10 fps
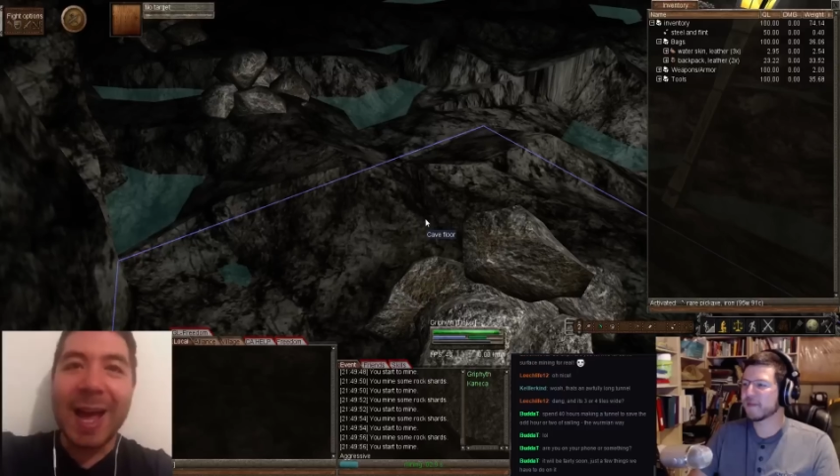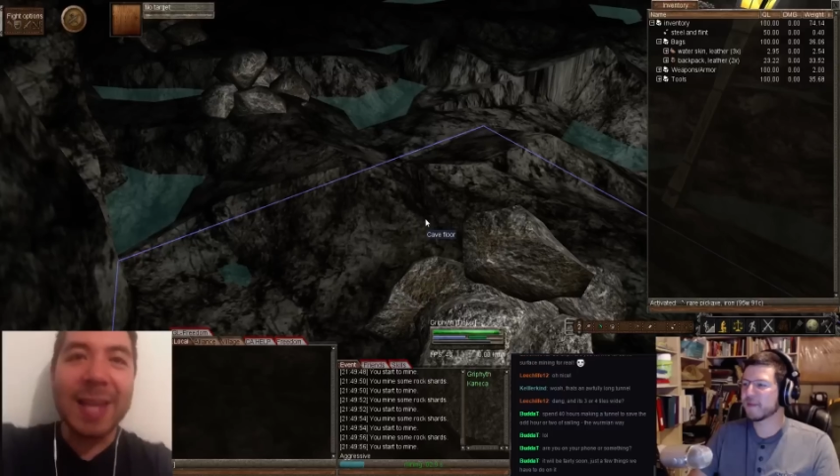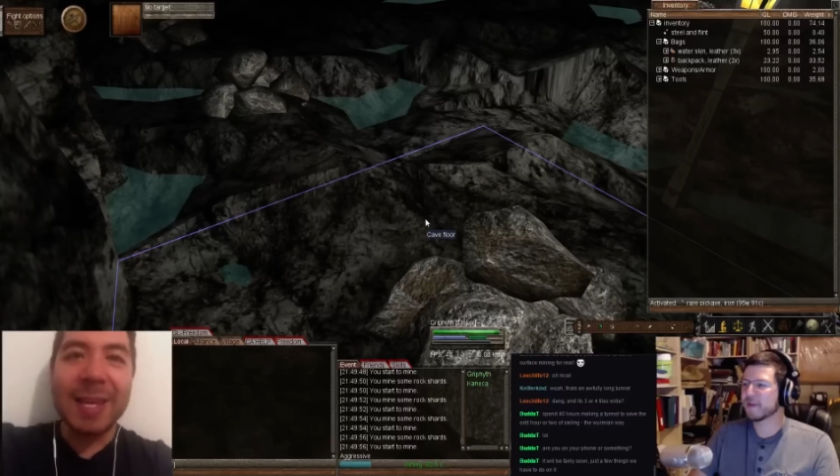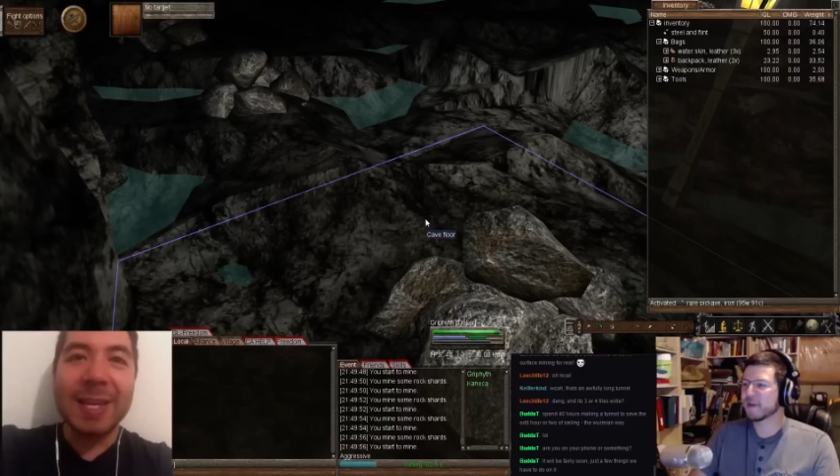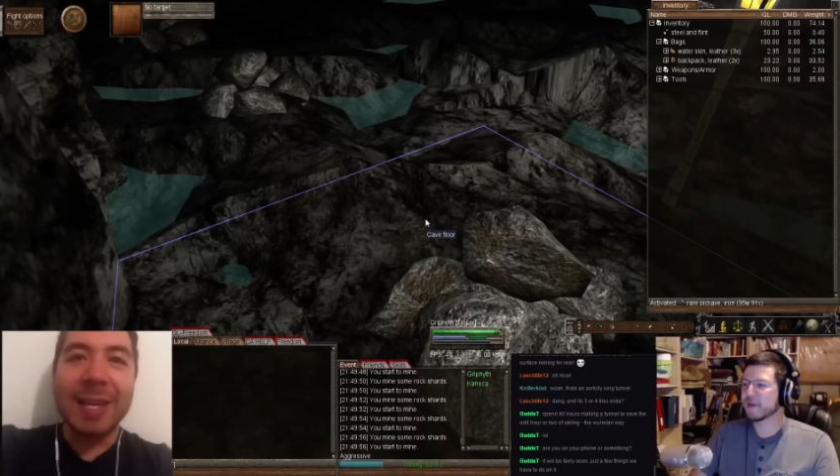
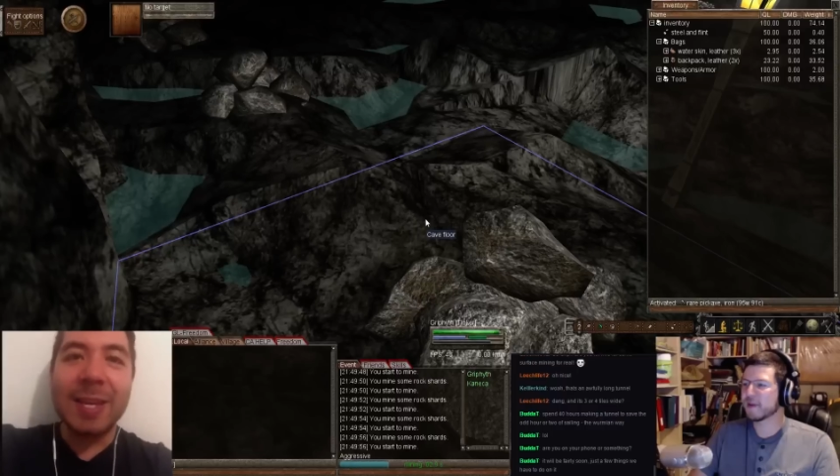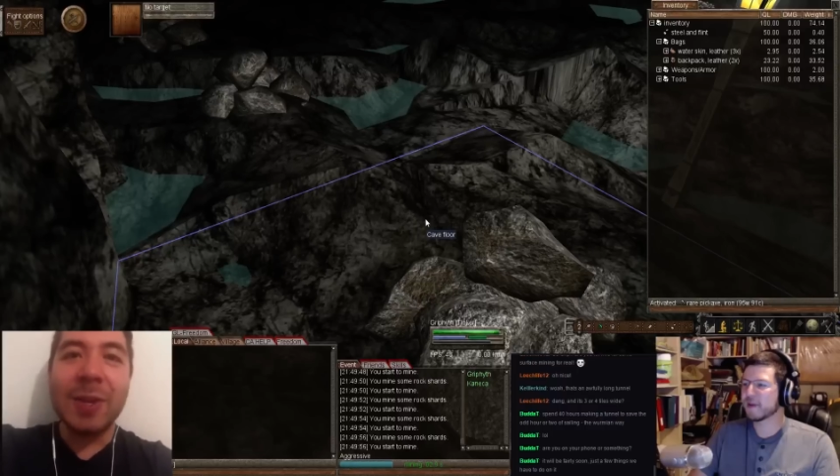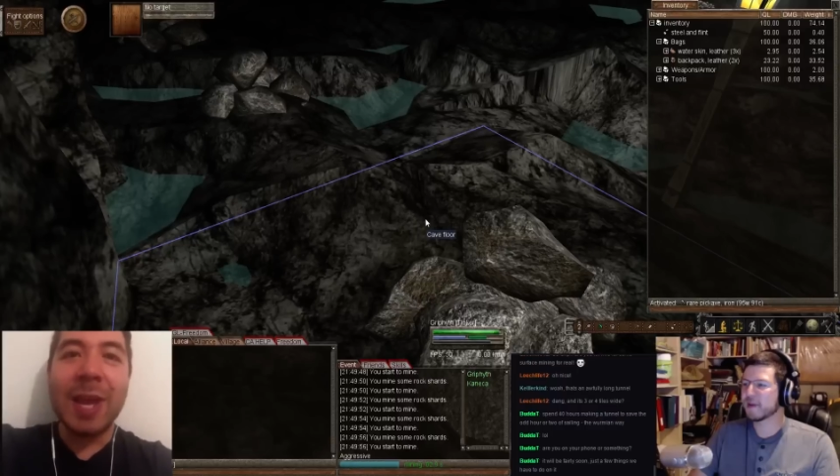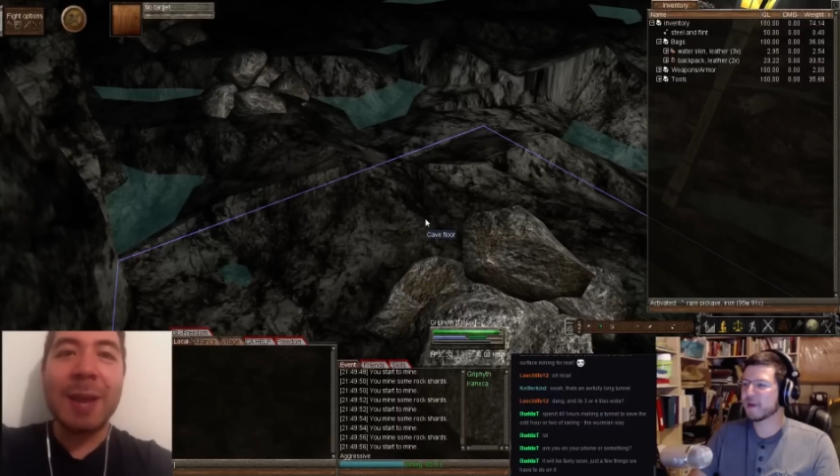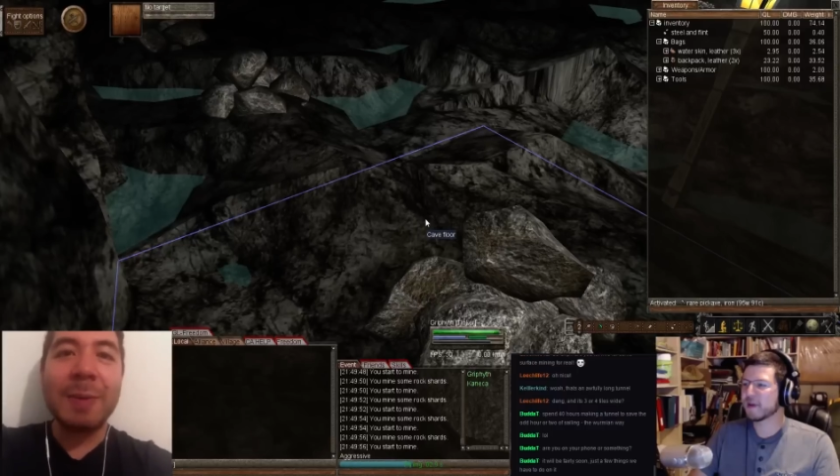you
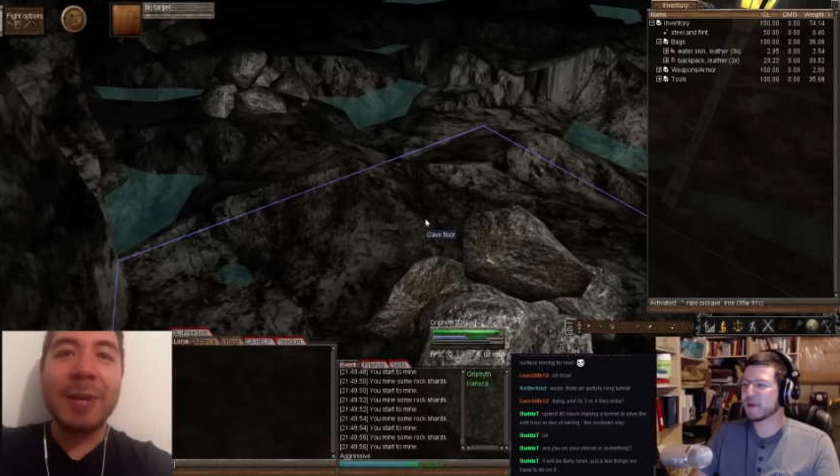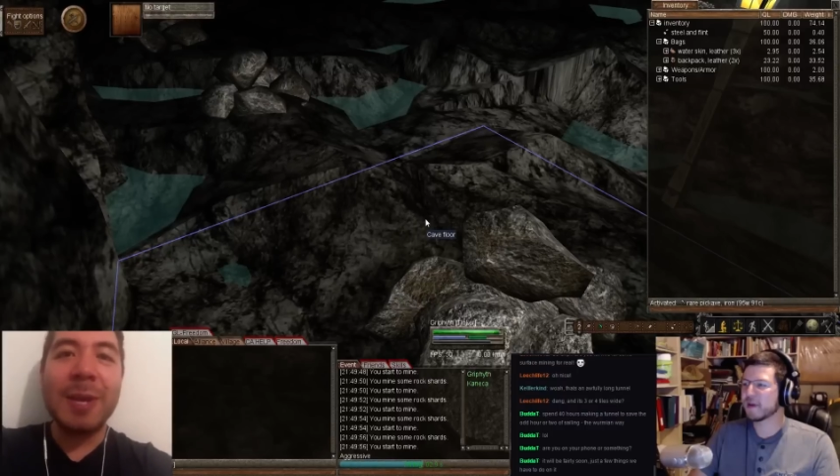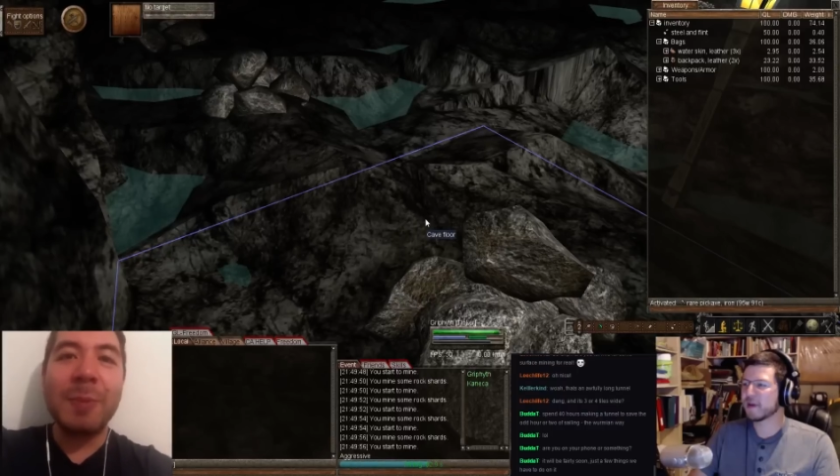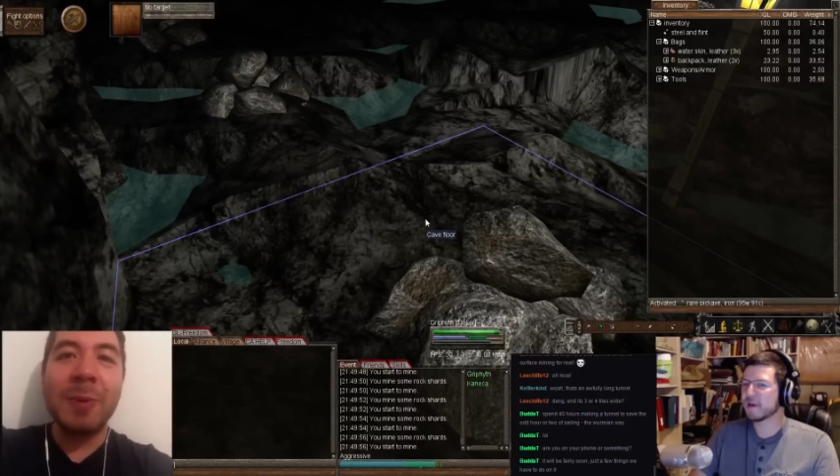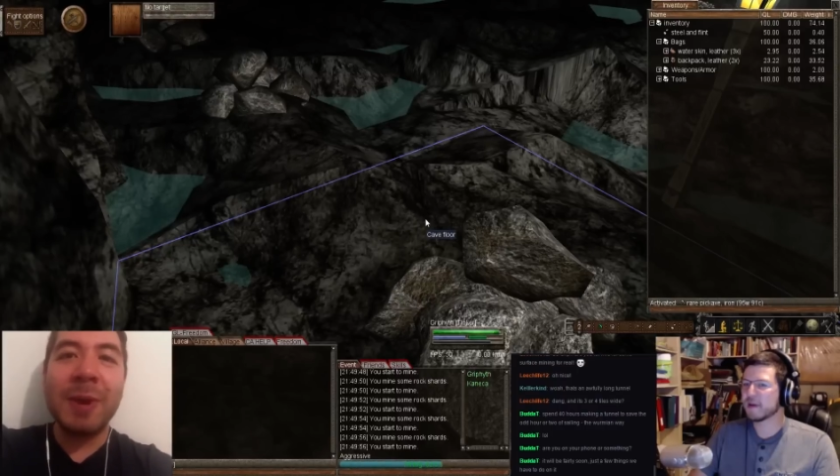can't keep
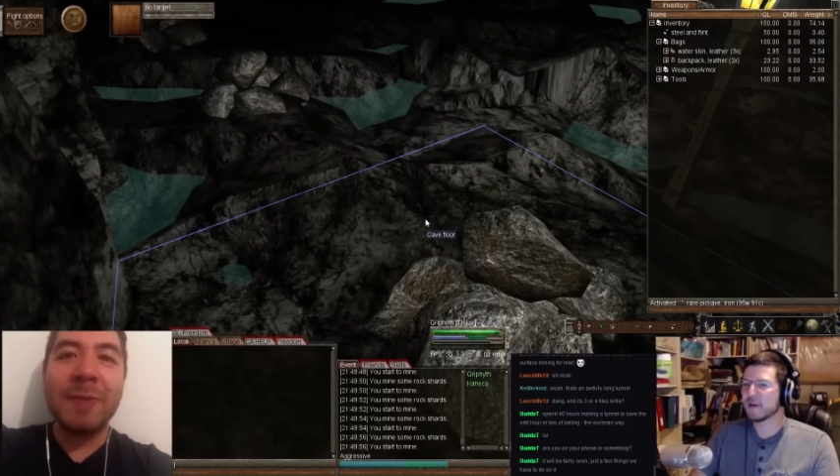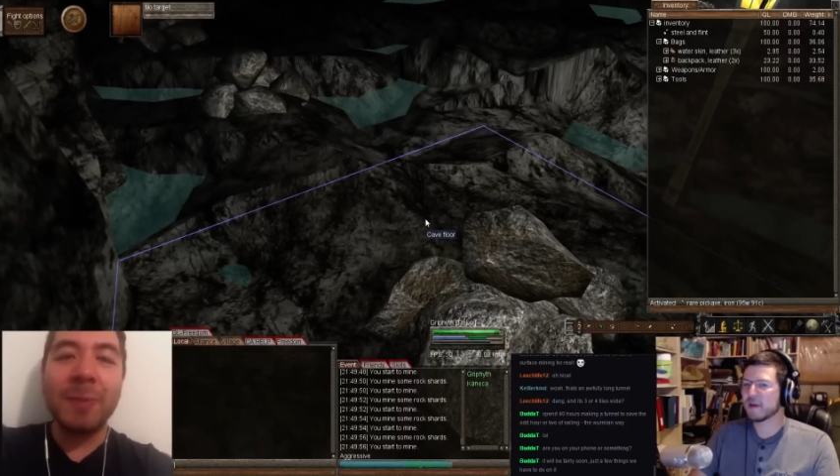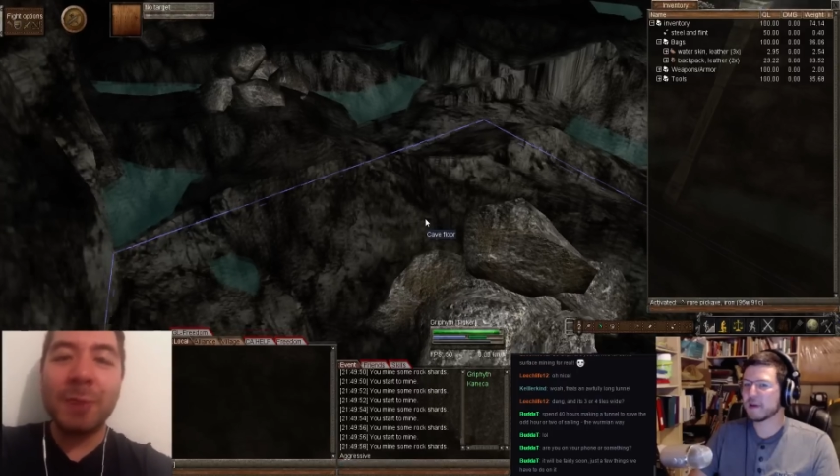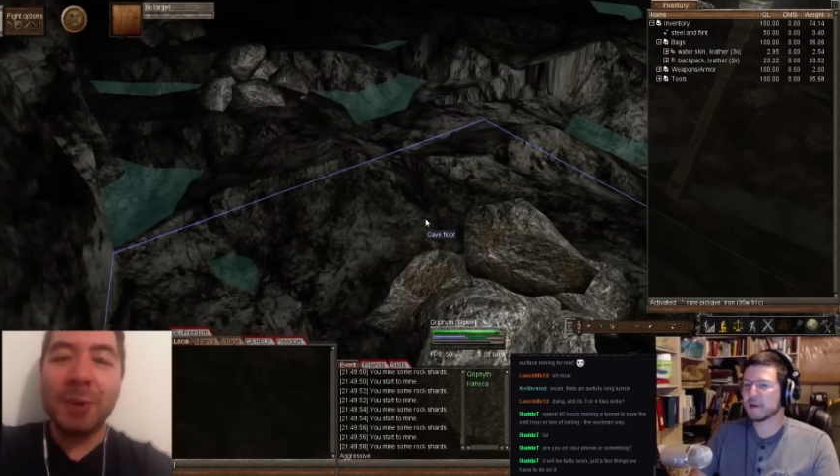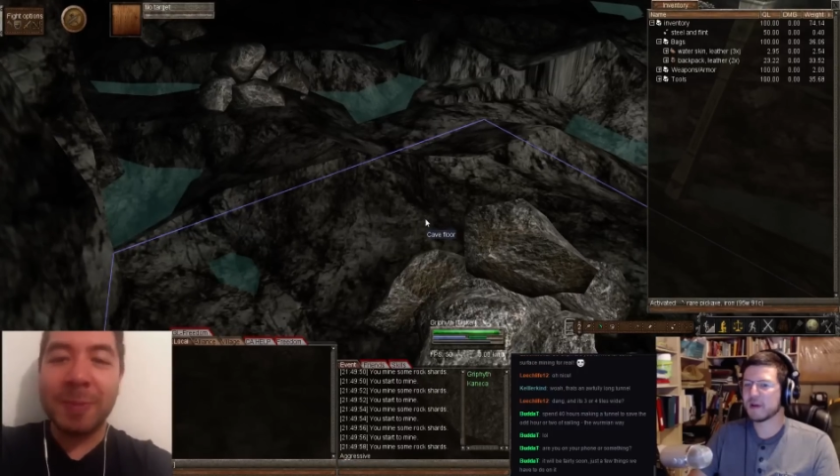me away from Wurm